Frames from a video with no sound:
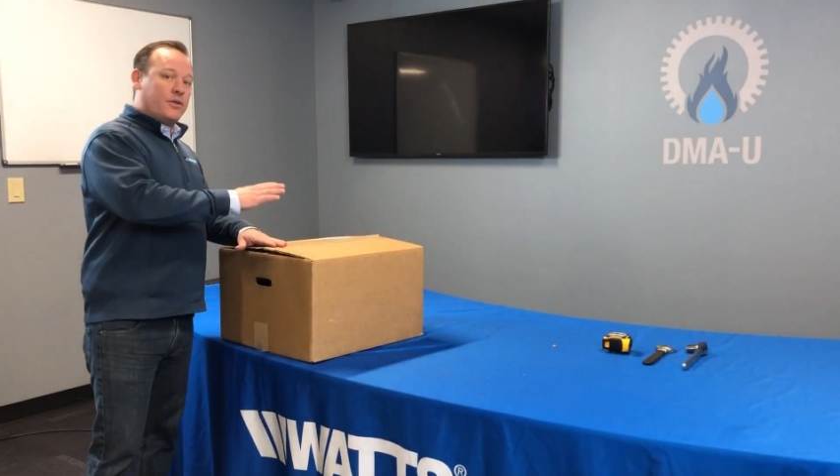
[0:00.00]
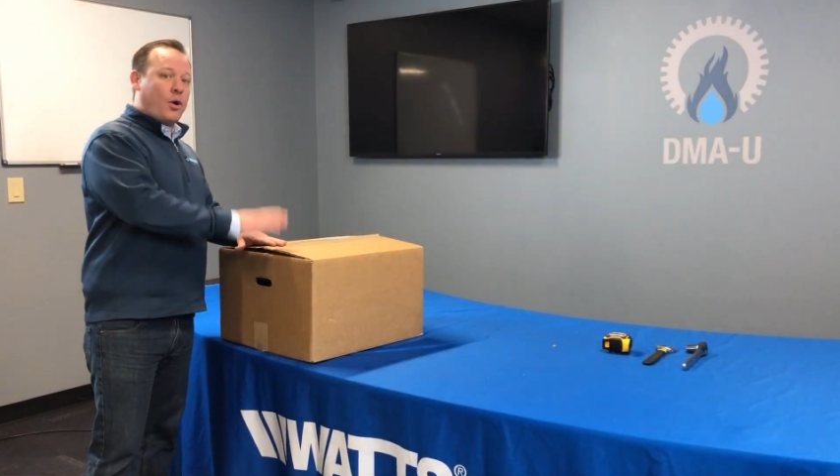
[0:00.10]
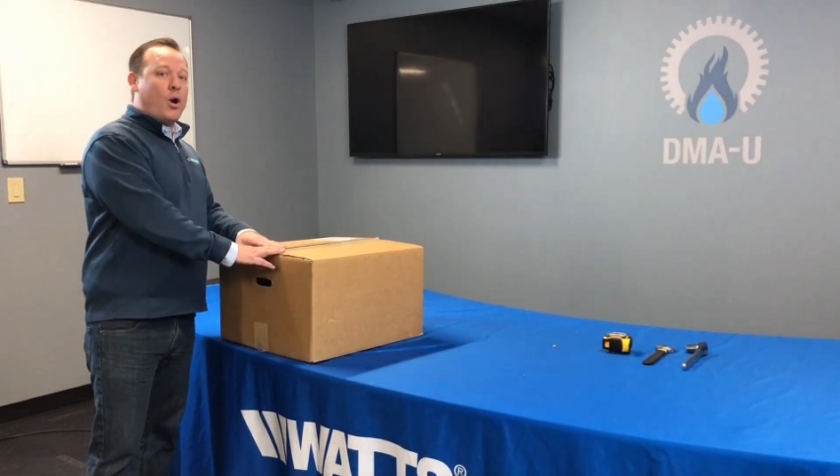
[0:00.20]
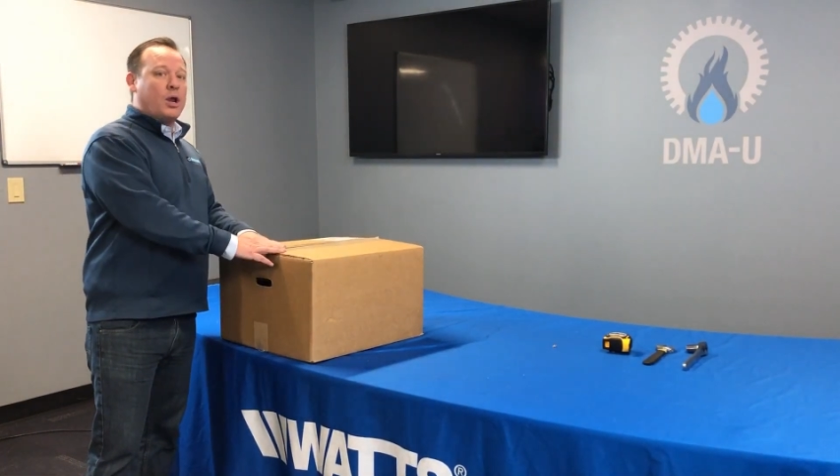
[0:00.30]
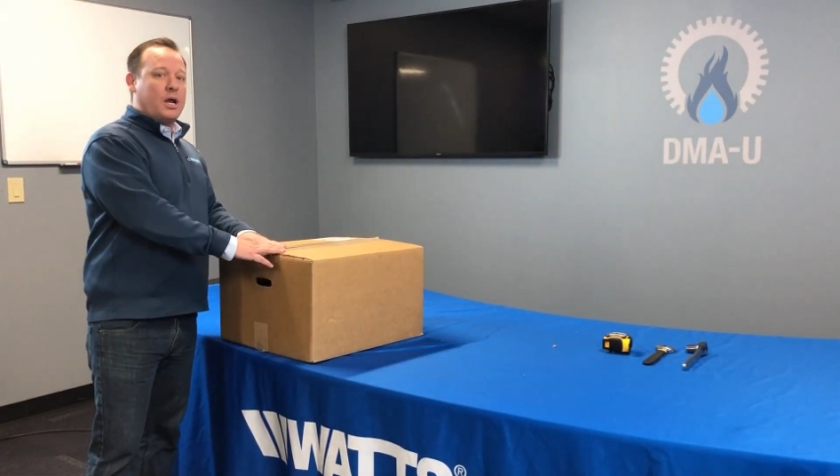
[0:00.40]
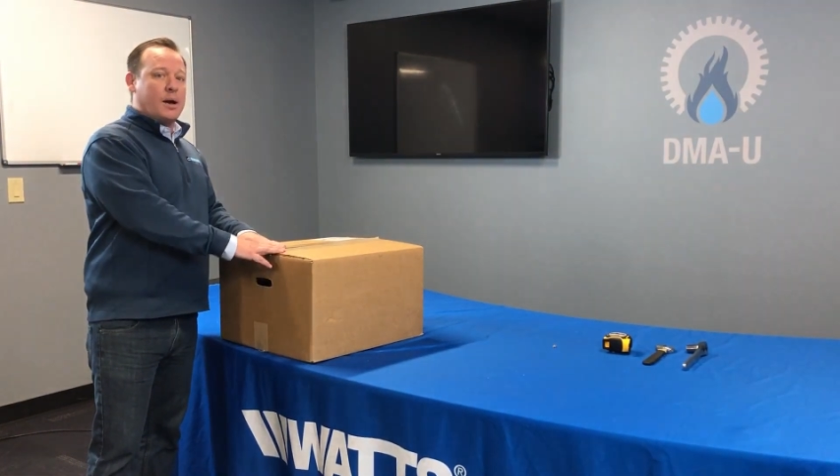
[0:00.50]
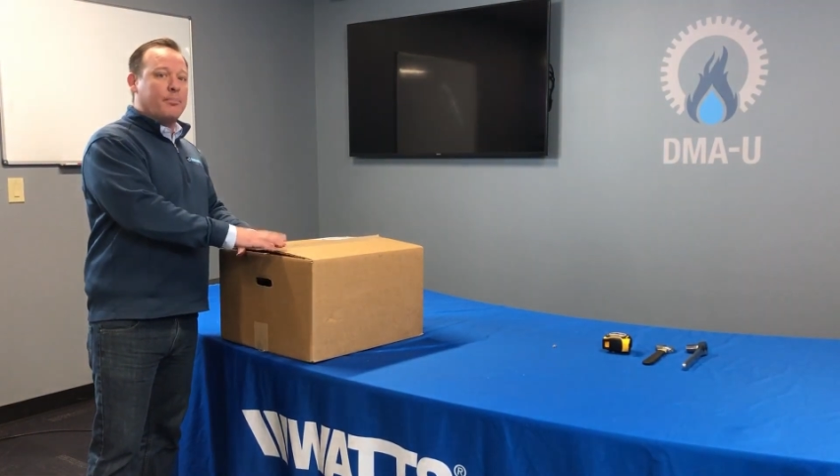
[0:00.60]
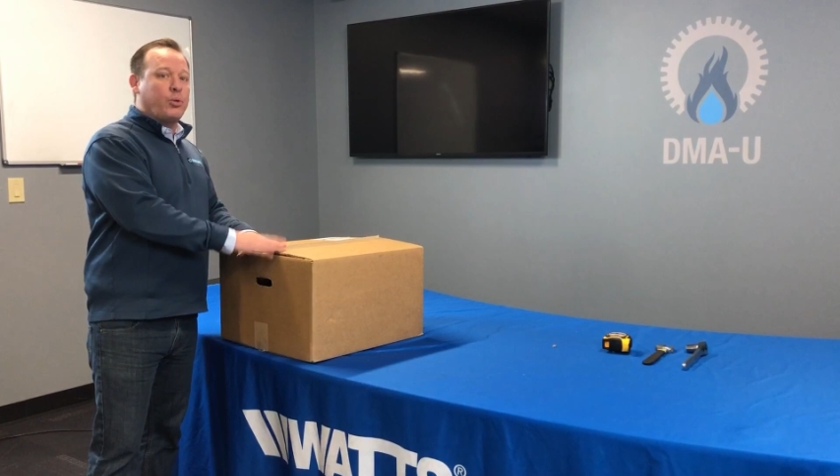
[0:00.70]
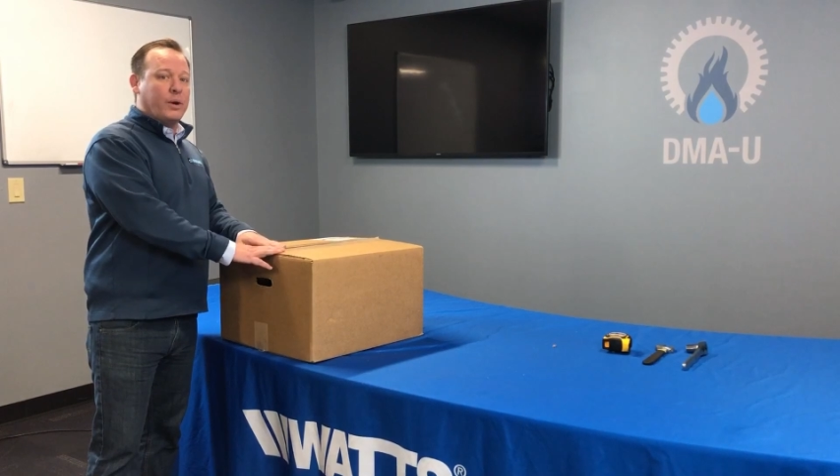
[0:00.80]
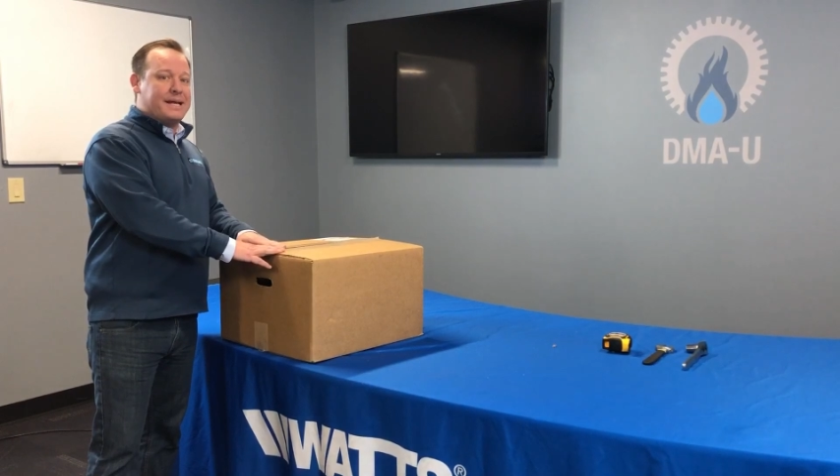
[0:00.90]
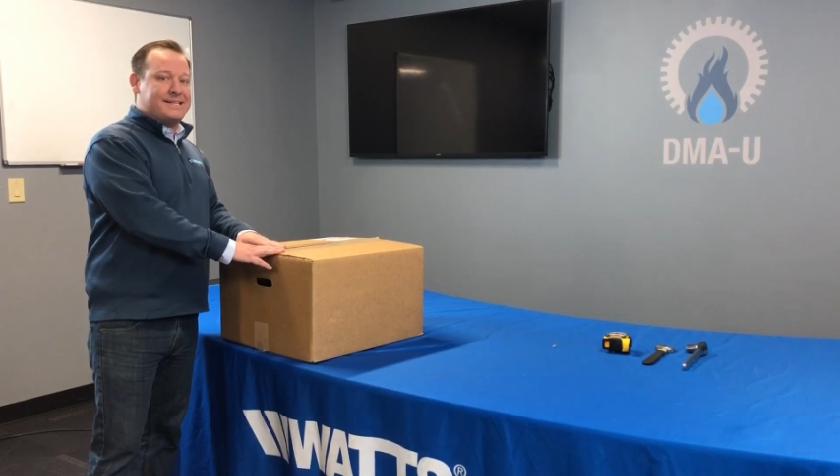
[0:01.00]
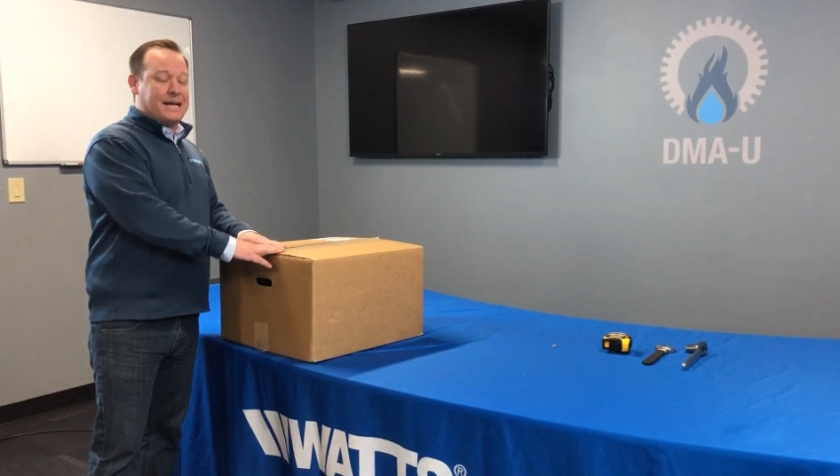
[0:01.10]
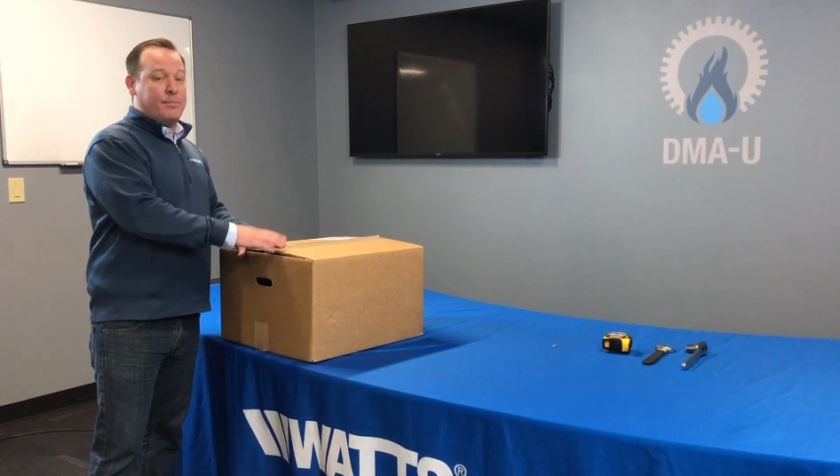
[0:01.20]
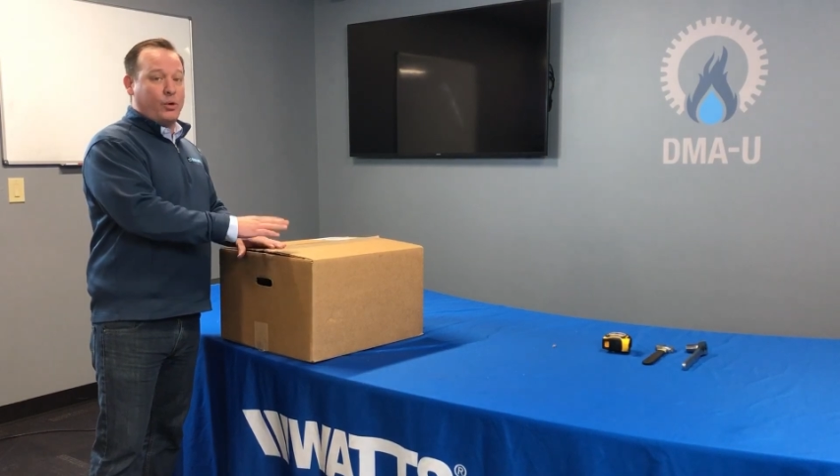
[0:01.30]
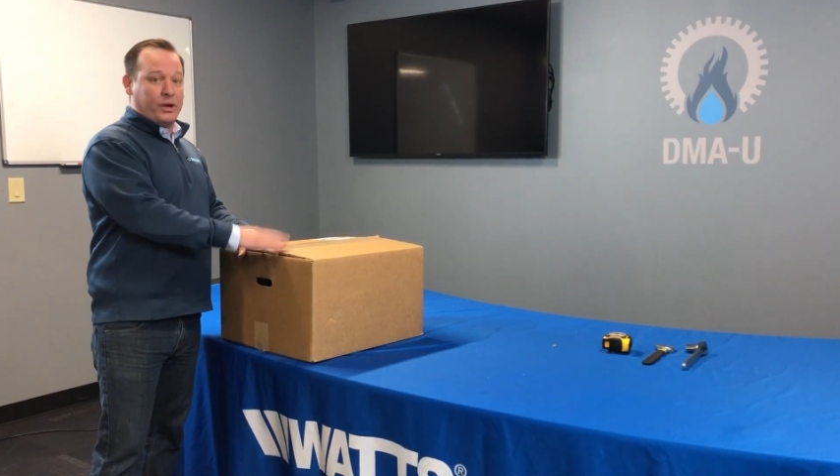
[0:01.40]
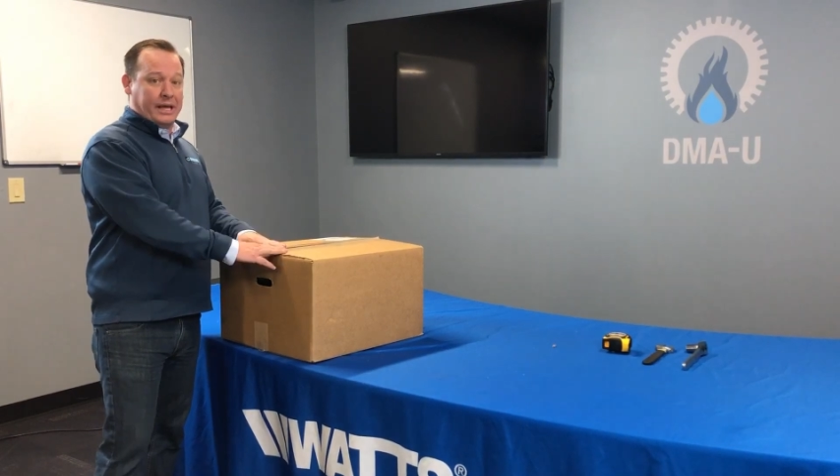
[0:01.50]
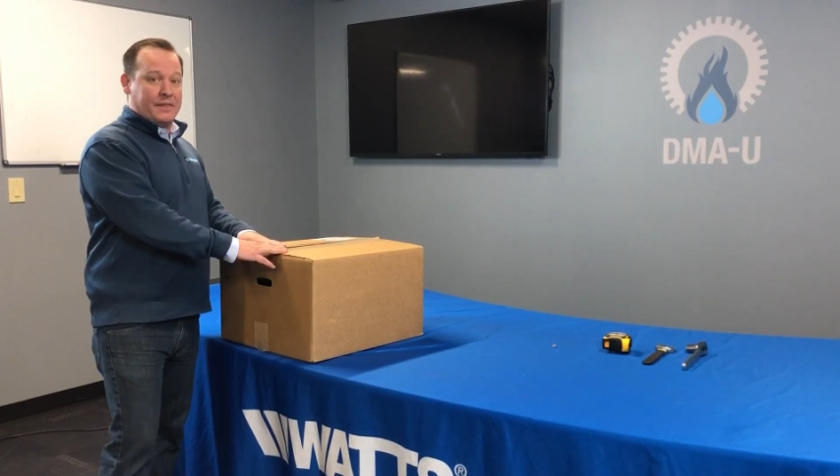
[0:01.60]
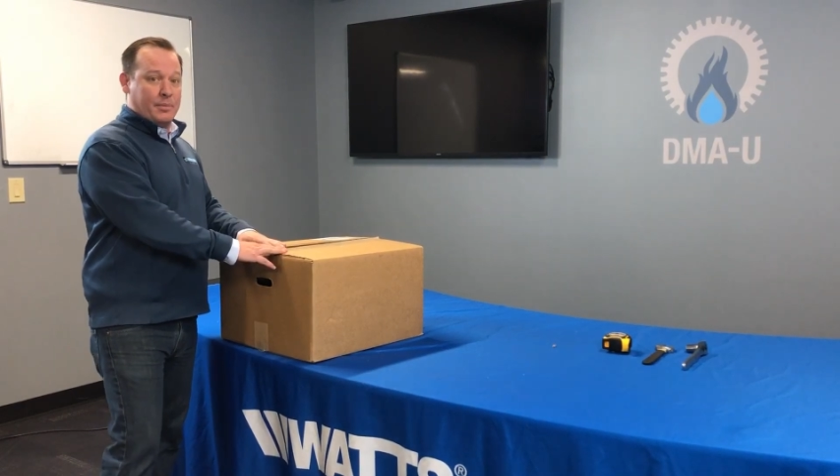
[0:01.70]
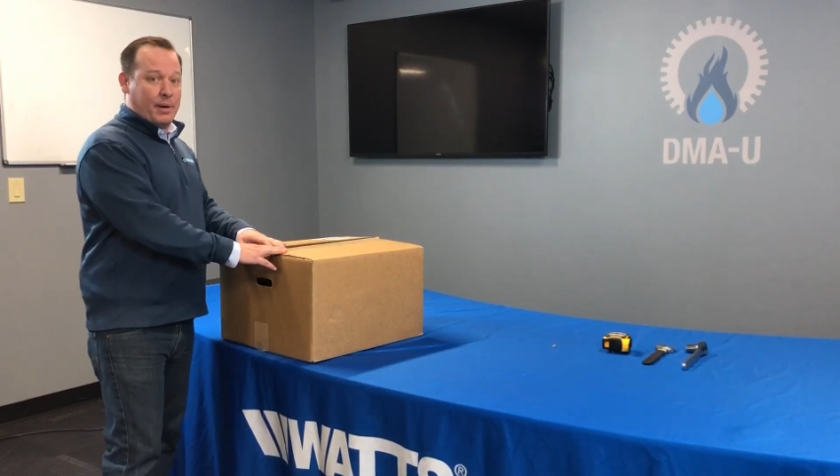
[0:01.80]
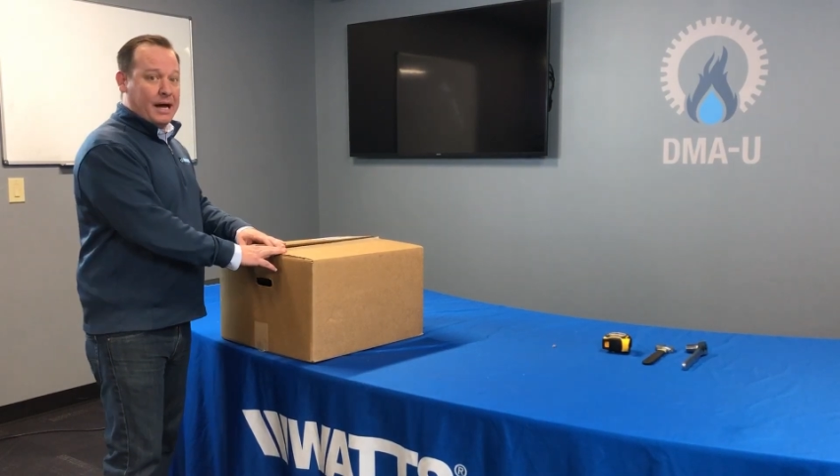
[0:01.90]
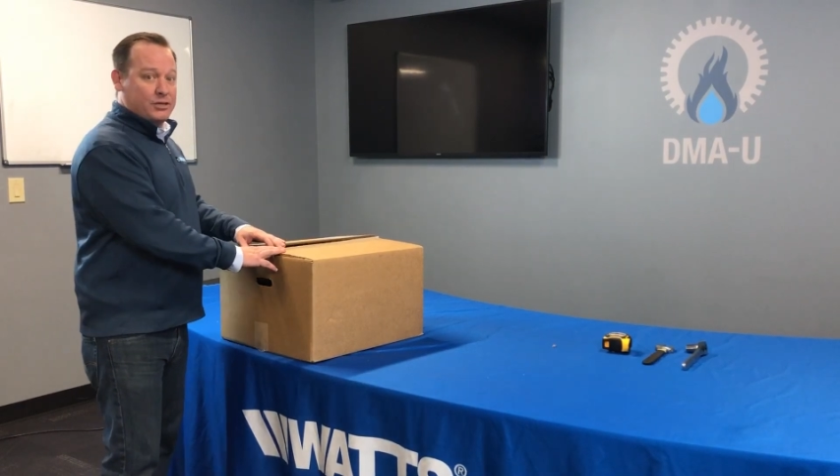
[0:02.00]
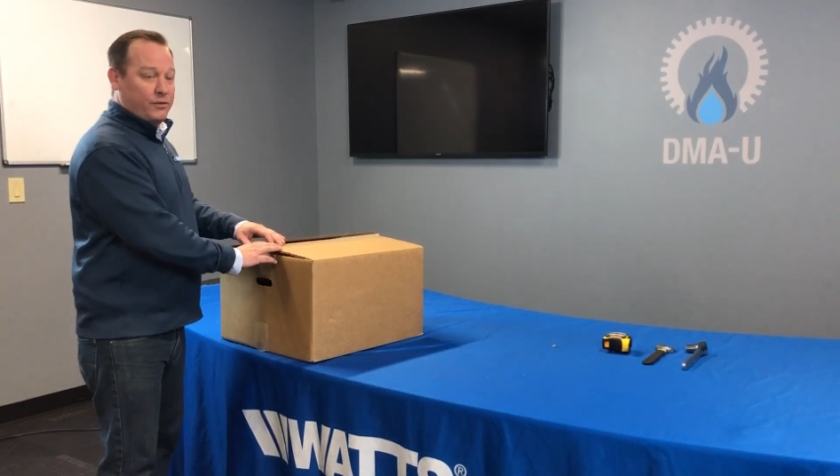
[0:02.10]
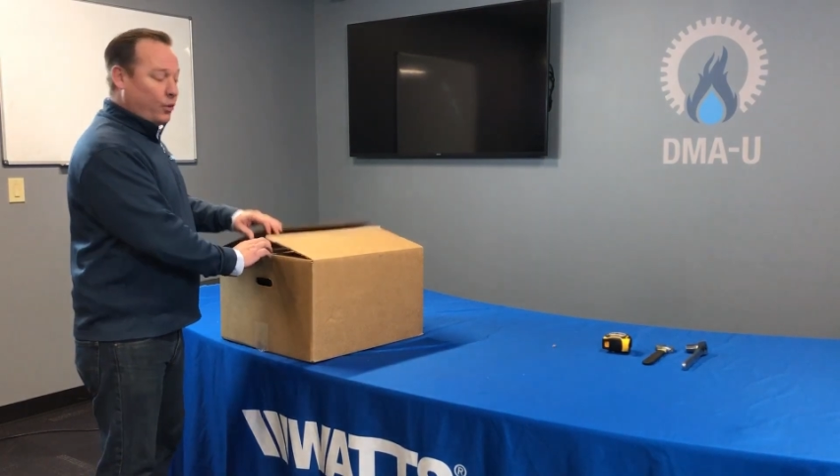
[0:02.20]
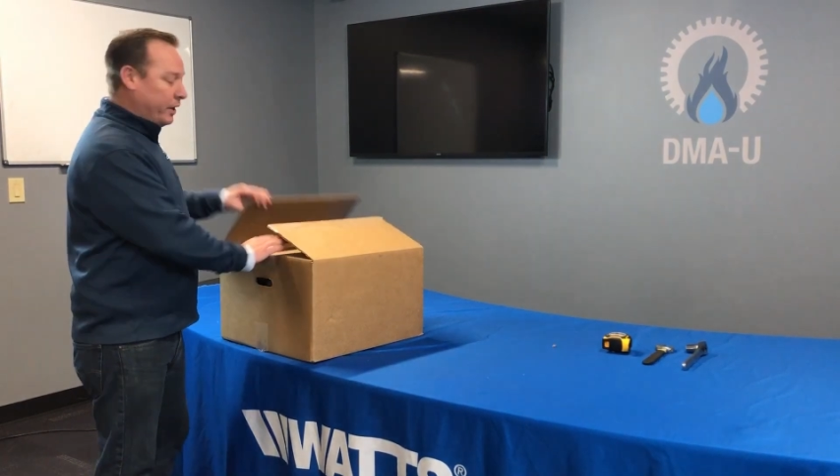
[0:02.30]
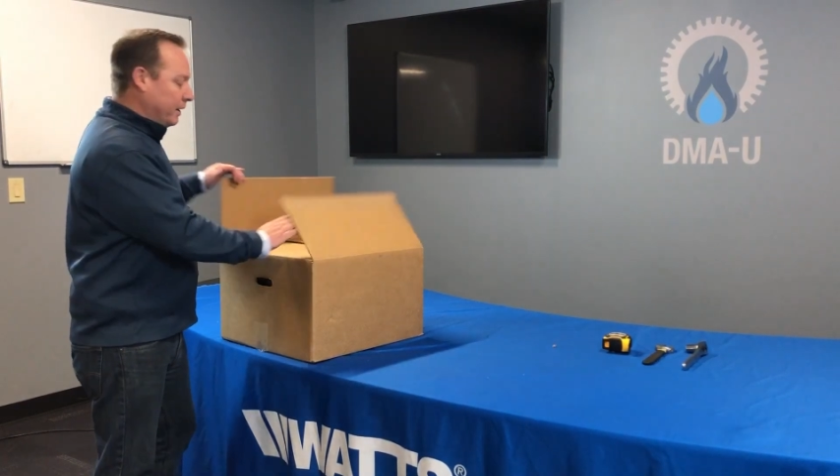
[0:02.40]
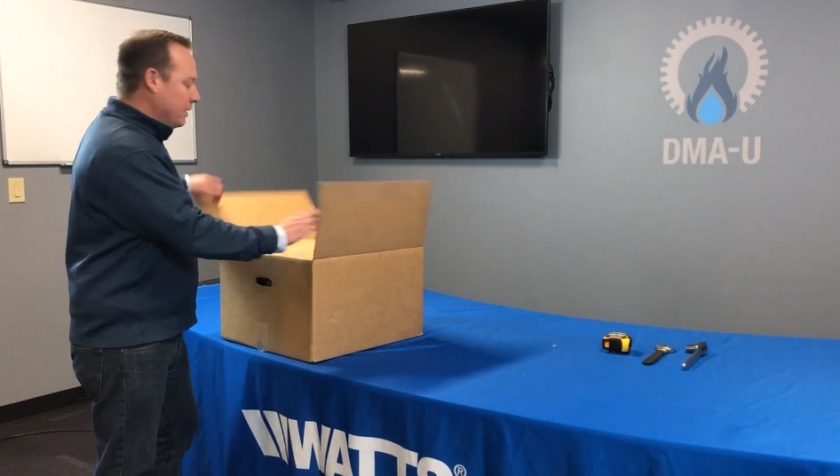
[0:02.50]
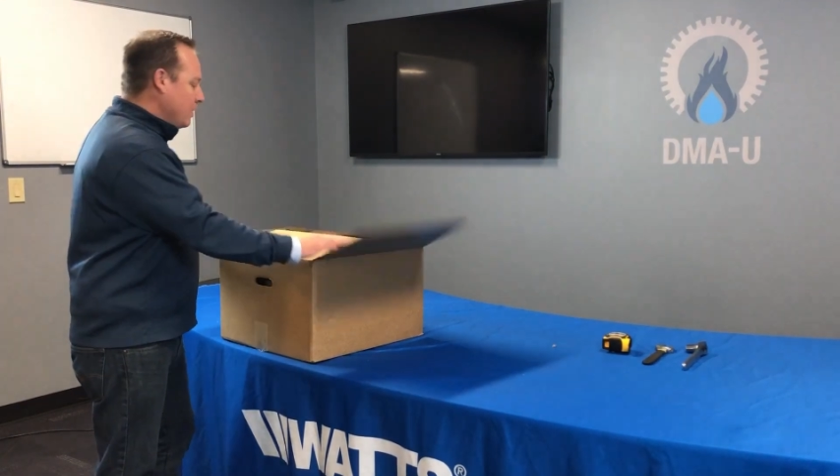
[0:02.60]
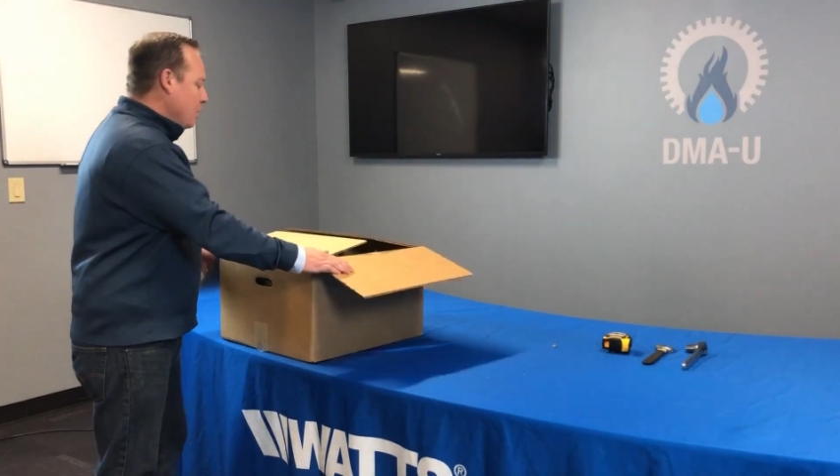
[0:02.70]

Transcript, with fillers: they're all going to come pre-assembled in the box for you.